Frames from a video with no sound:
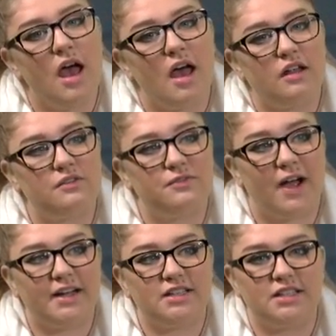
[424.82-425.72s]
And
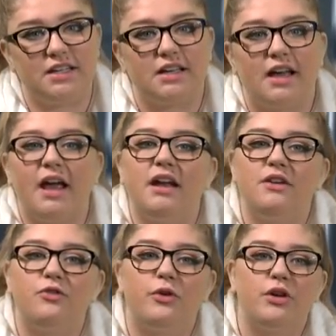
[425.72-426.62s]
finally,
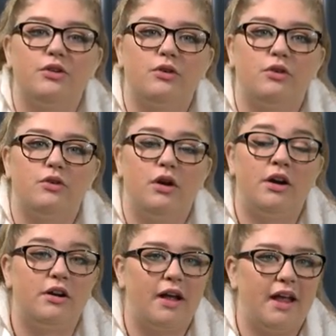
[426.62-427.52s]
84 year old
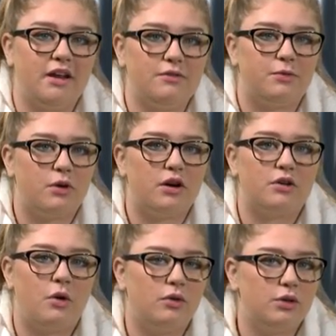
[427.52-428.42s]
er, 84
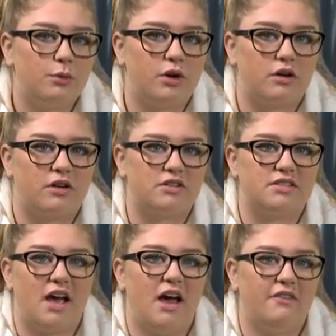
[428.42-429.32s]
Kohler
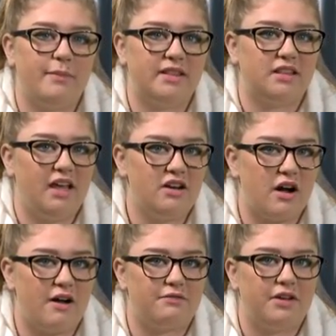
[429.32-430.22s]
workers have been laid
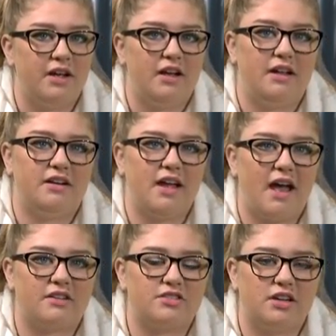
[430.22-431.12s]
off in an
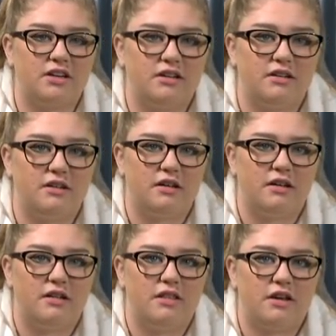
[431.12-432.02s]
action
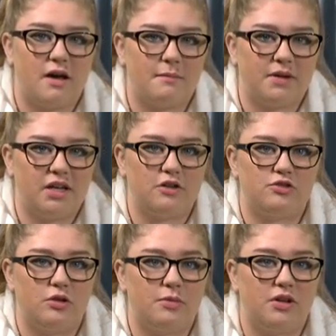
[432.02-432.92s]
the company
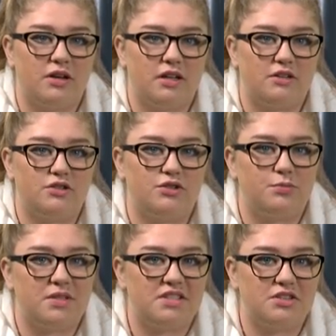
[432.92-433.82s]
attributed to
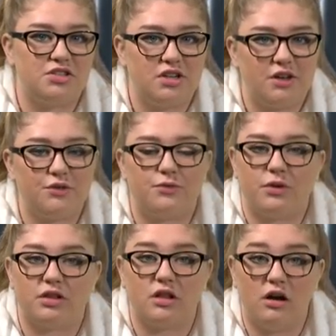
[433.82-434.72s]
positioning
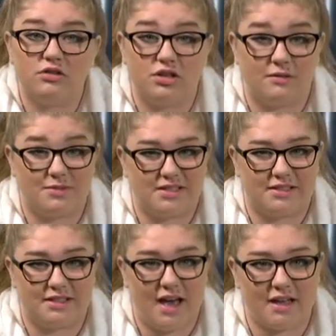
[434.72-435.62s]
for long-term
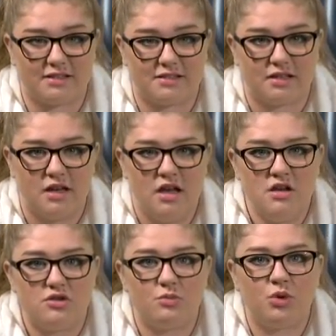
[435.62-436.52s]
success.
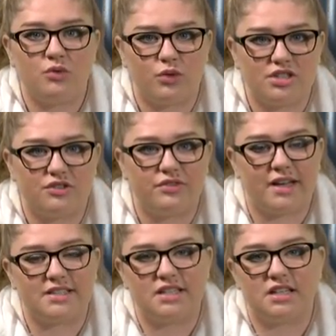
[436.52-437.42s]
The move, which
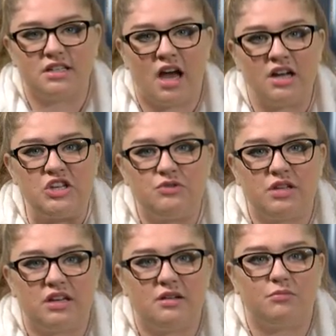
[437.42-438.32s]
affected
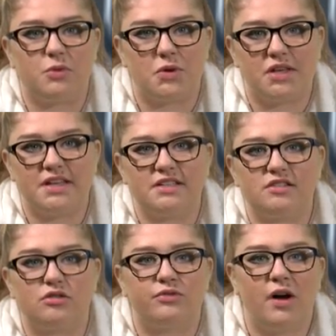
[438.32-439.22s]
non-union
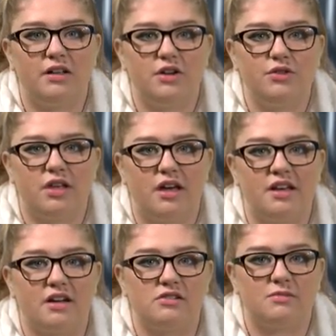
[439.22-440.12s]
employees, followed the
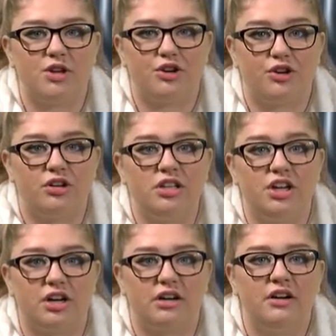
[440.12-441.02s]
announcement
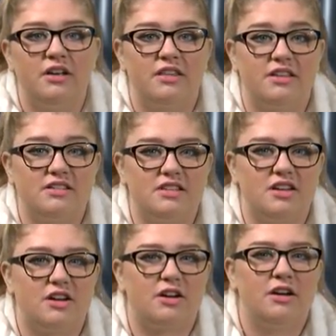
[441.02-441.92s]
earlier this
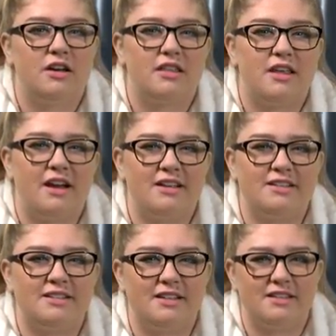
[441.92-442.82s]
year that
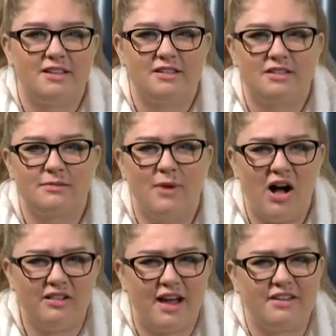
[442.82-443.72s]
its
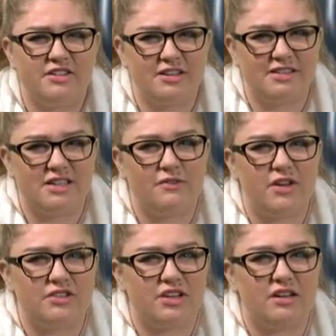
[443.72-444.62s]
small engines
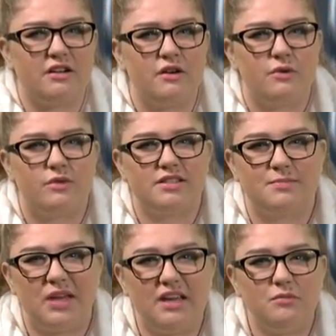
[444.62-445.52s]
division was
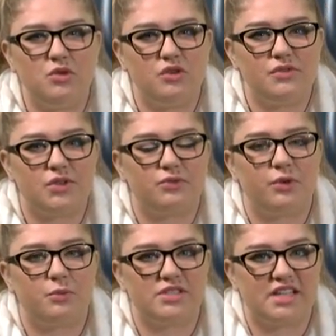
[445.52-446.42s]
being moved
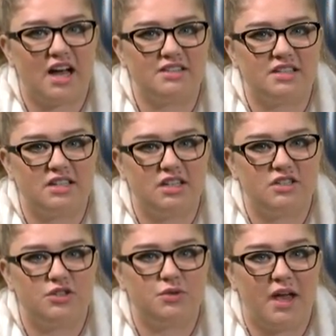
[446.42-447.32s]
from
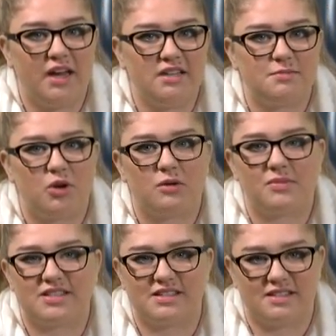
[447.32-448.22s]
Wisconsin to Hattiesburg,
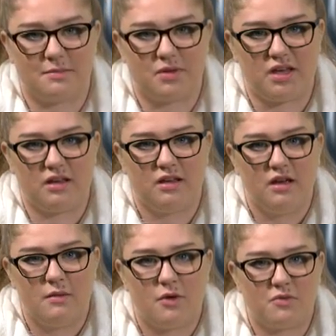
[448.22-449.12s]
Mississippi,
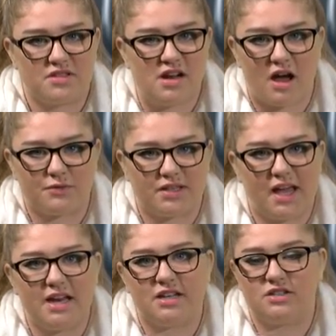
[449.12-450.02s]
but was not
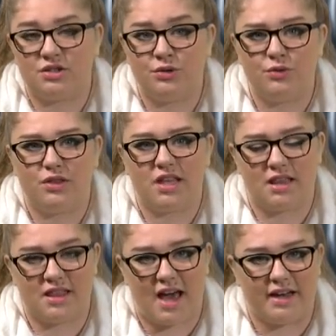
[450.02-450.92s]
related to the,
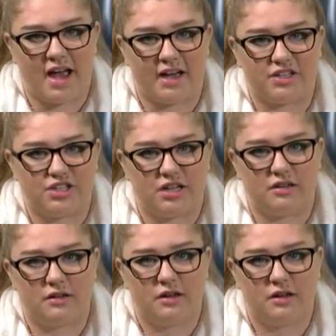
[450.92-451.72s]
that action.